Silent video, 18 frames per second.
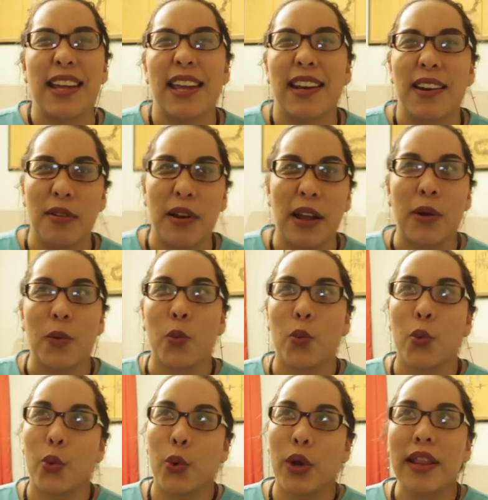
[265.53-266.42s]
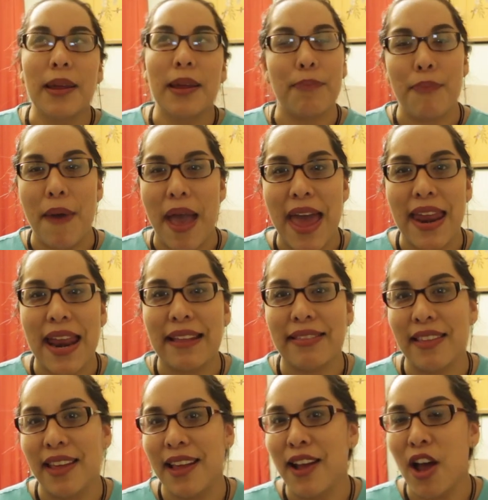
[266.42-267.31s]
did like really bad
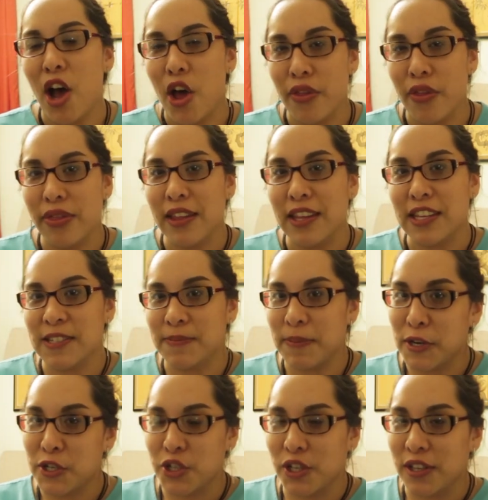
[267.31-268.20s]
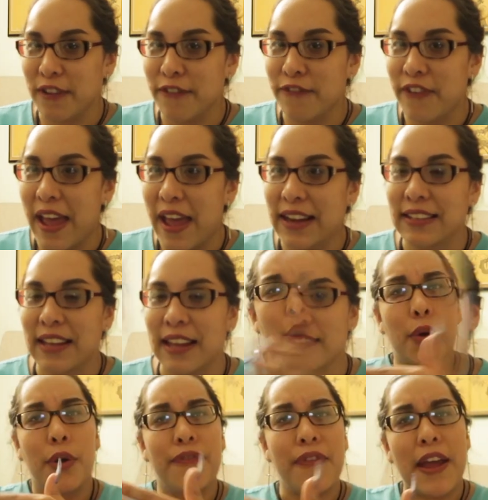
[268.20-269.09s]
i think on the special effects
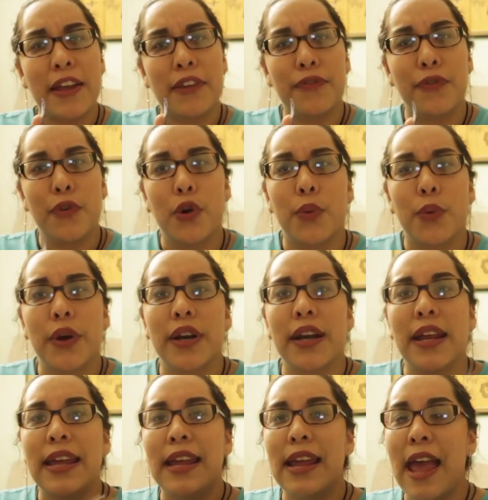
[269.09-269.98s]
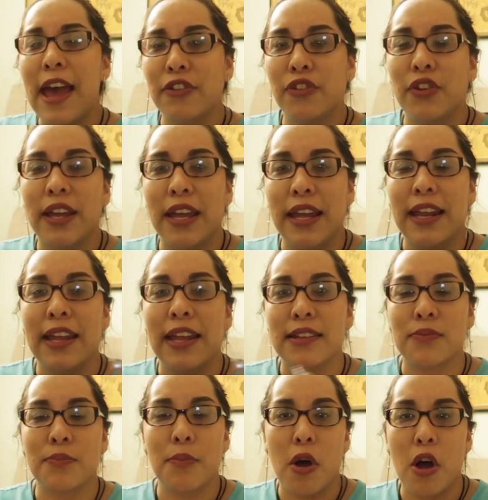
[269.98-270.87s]
we fast forward he has to get
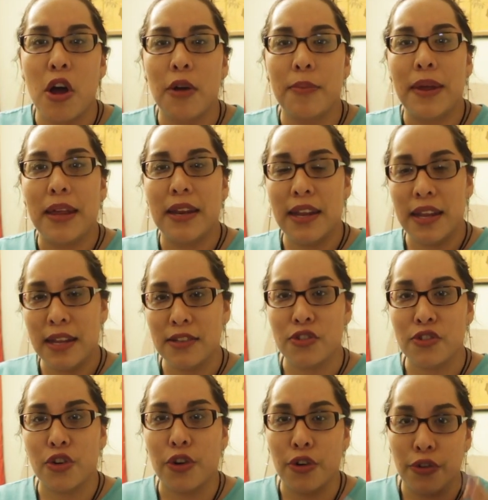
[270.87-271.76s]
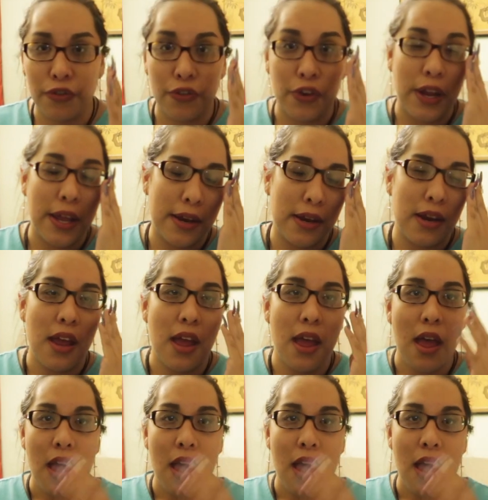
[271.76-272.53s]
his mom and his girlfriend